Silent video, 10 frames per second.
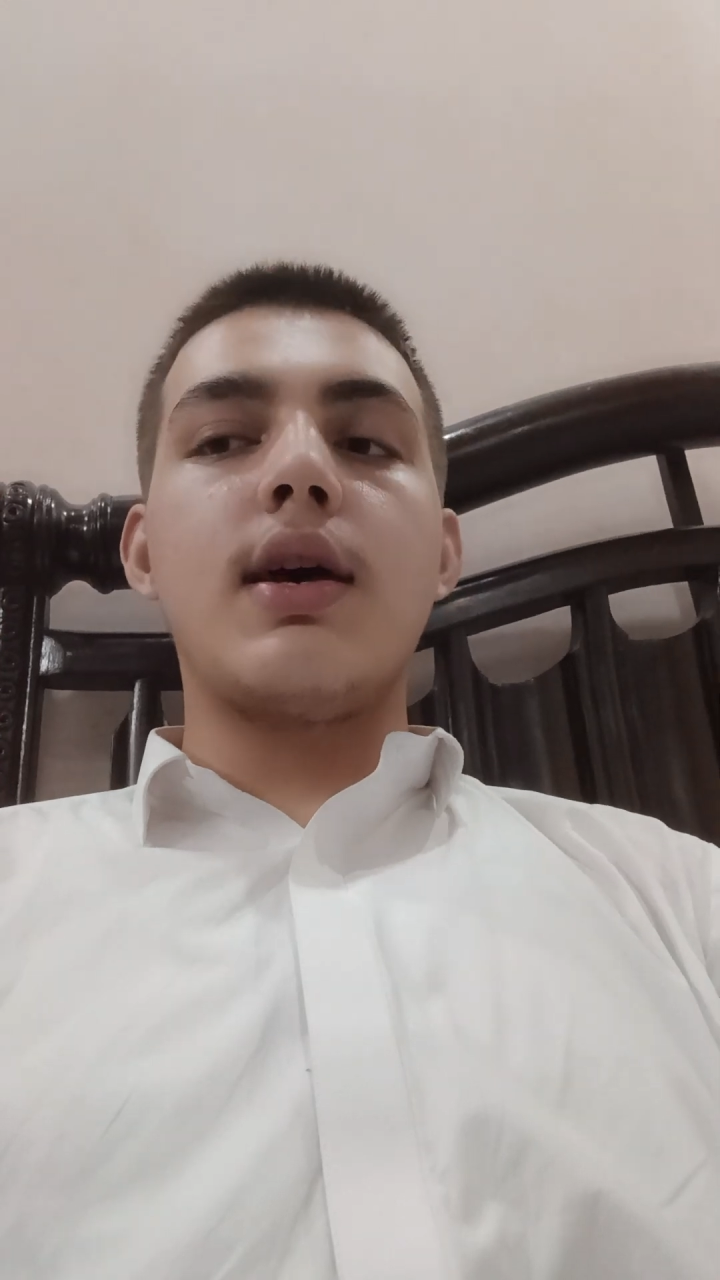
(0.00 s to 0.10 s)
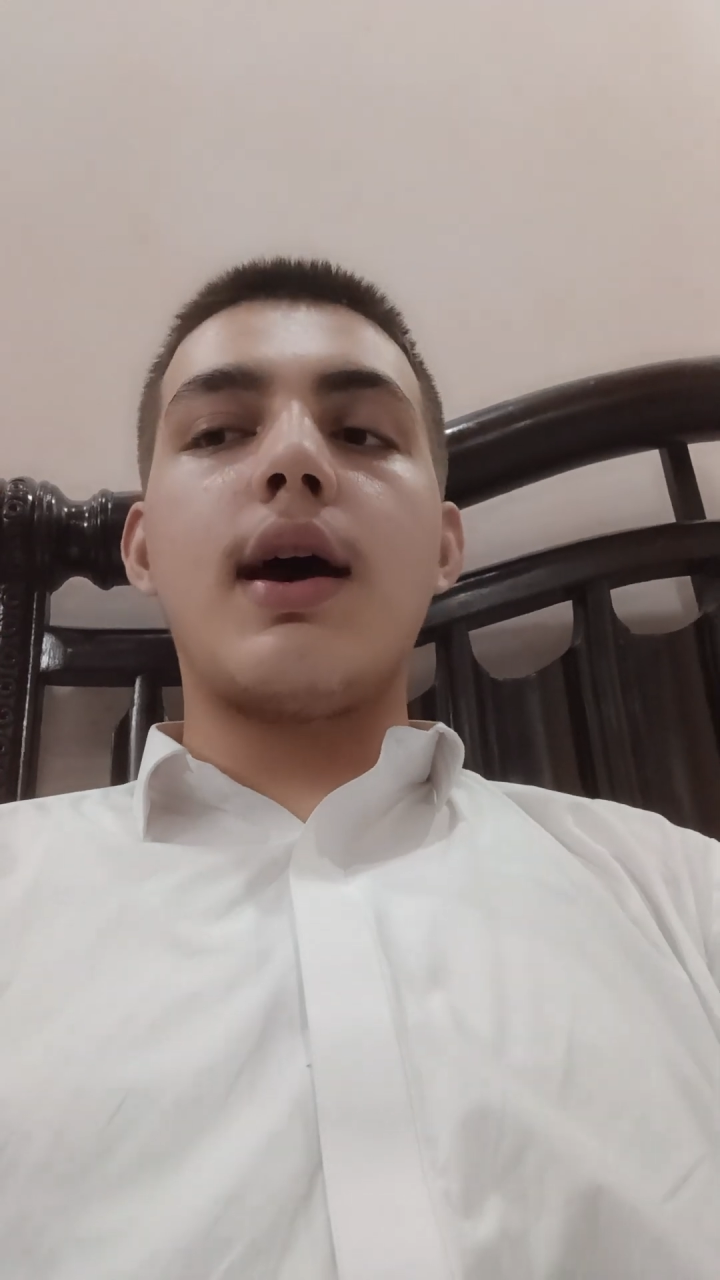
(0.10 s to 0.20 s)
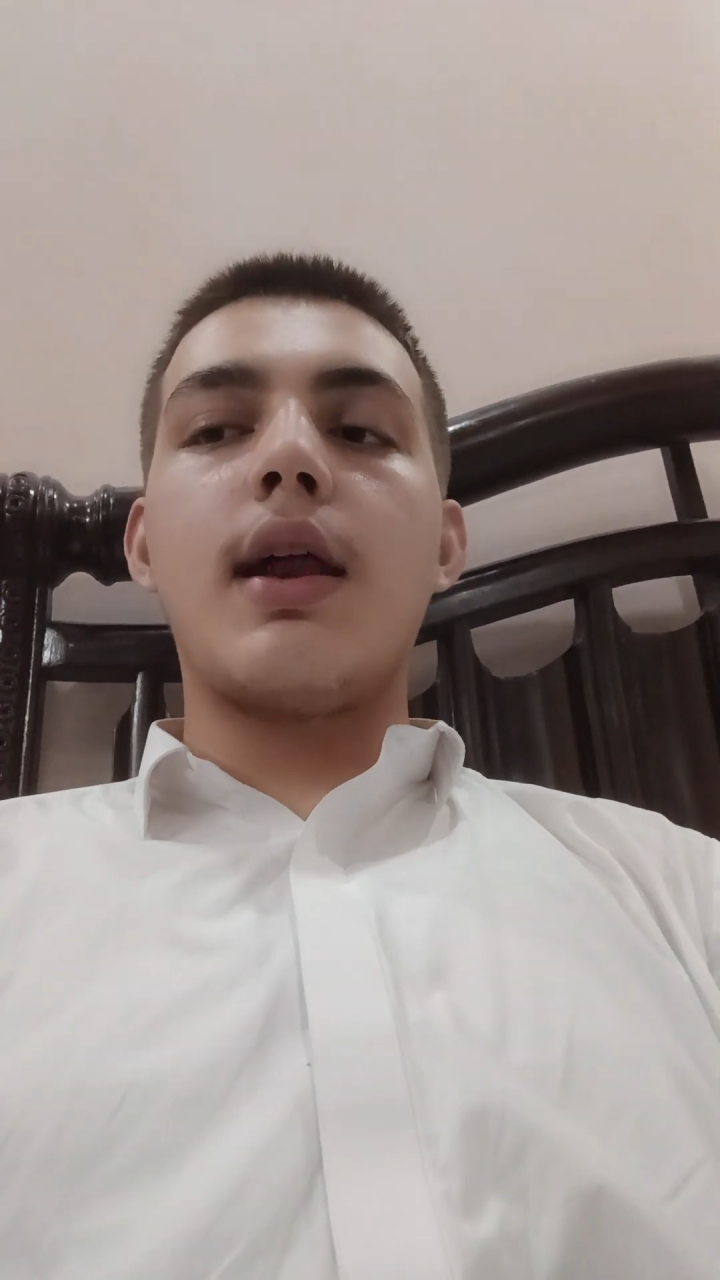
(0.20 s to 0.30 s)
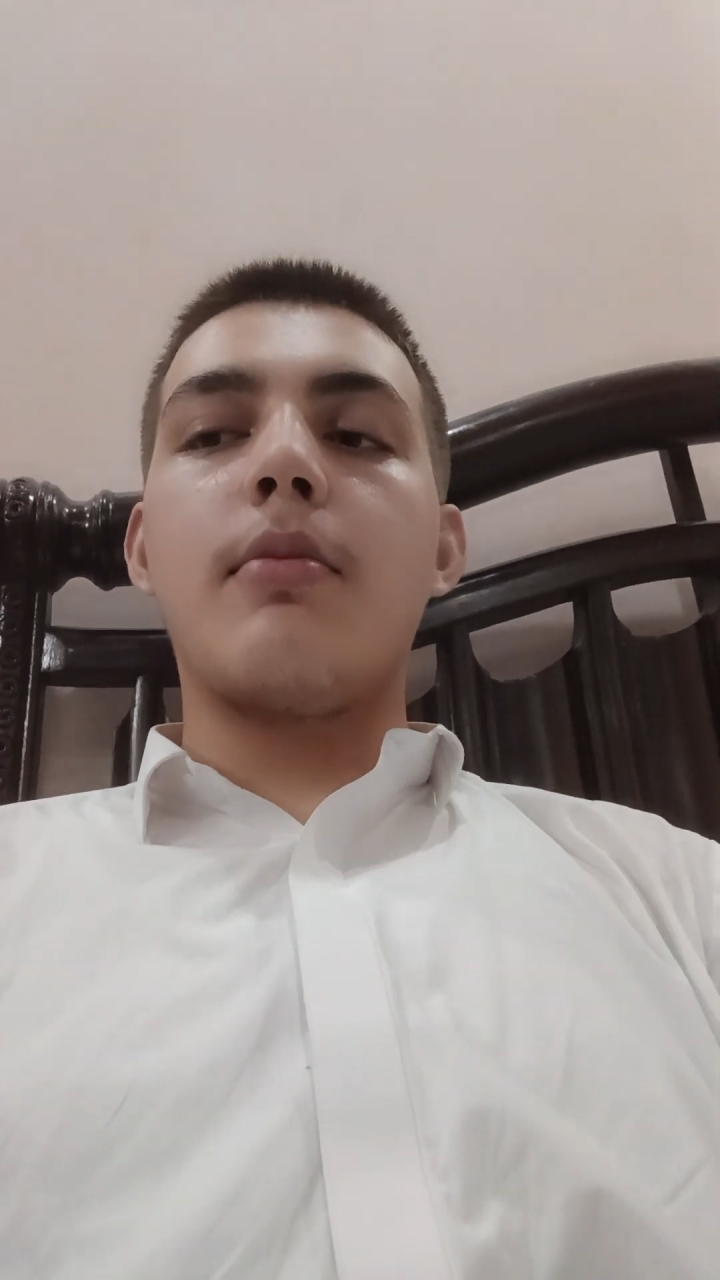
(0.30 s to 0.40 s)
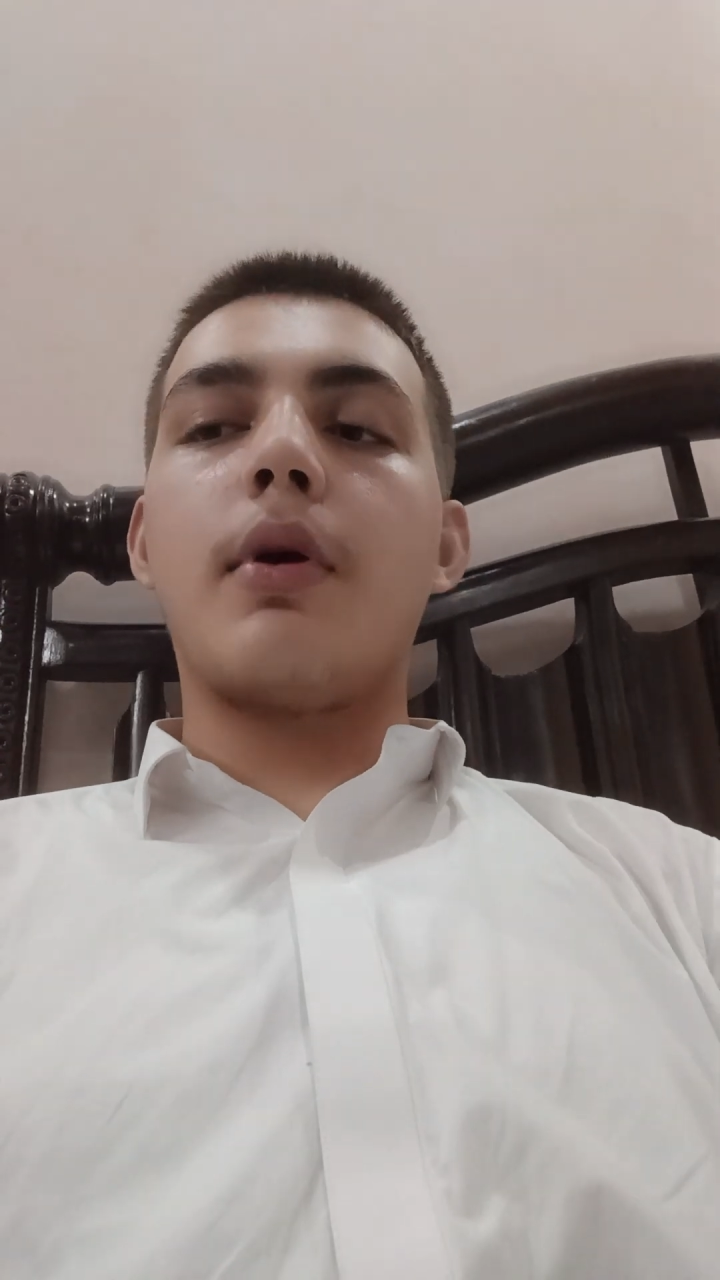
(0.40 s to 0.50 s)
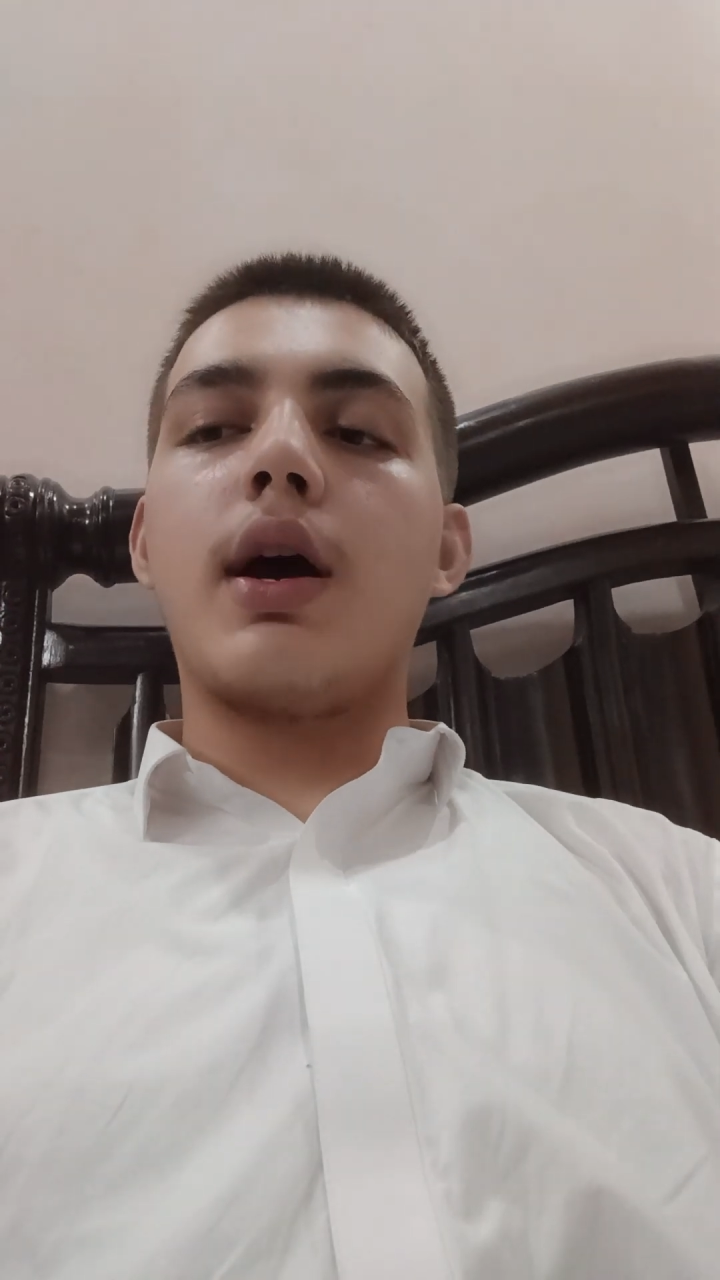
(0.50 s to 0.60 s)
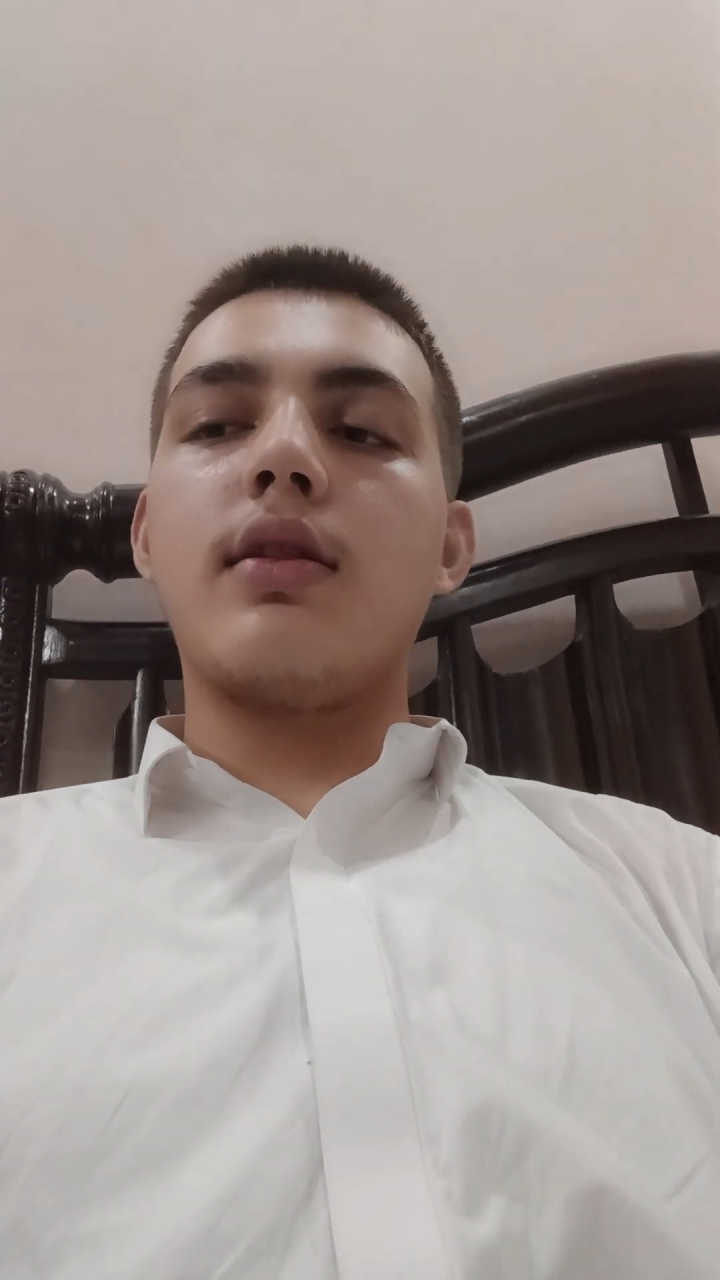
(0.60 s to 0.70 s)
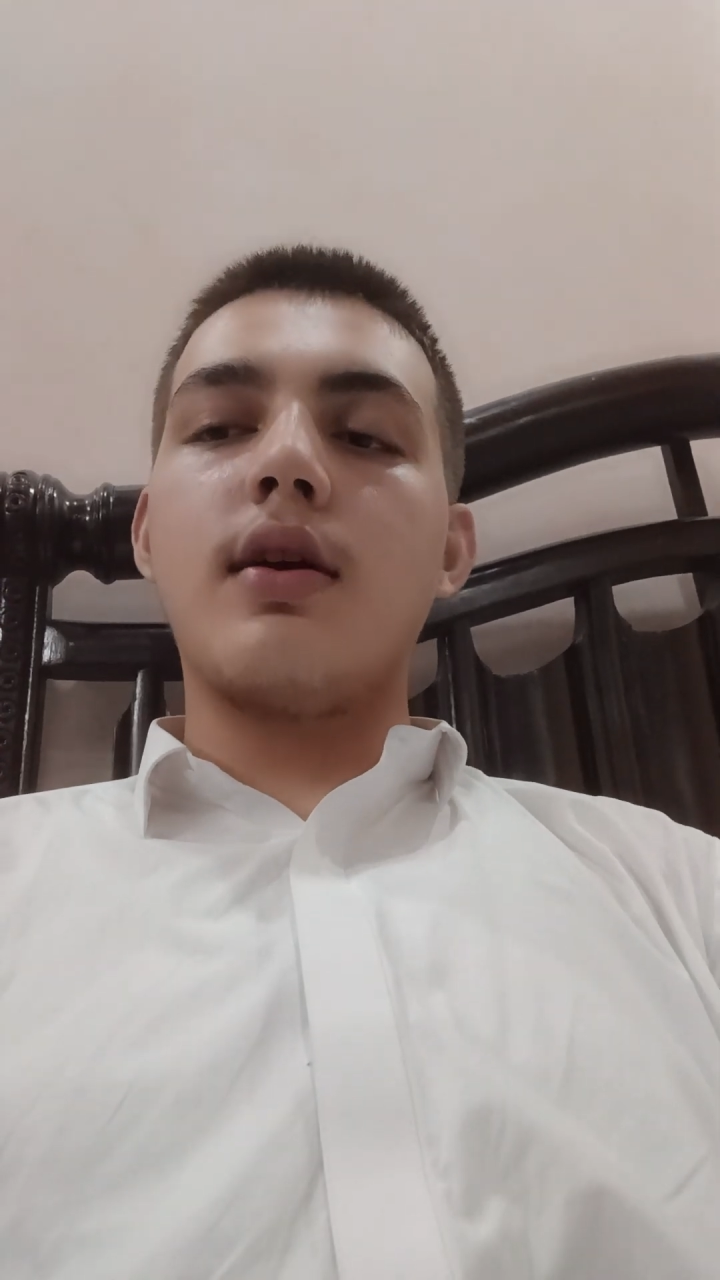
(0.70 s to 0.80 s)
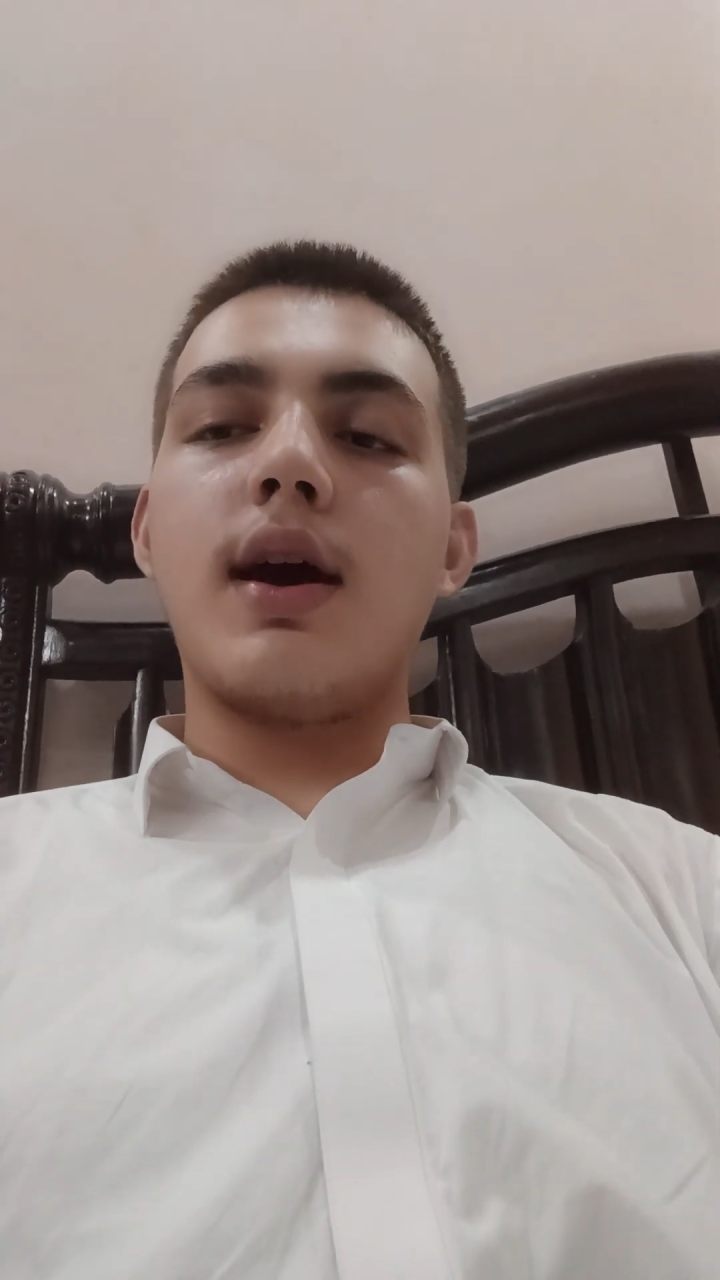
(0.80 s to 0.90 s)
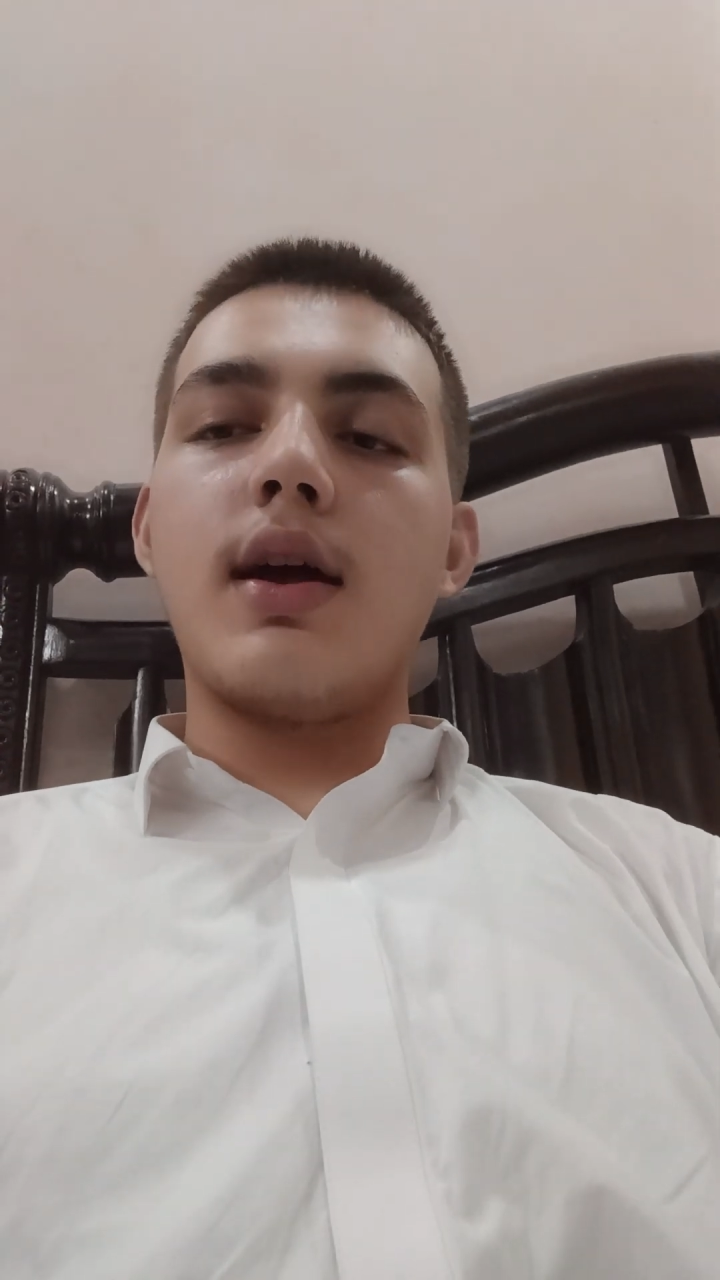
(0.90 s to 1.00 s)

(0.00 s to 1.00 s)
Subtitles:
And by the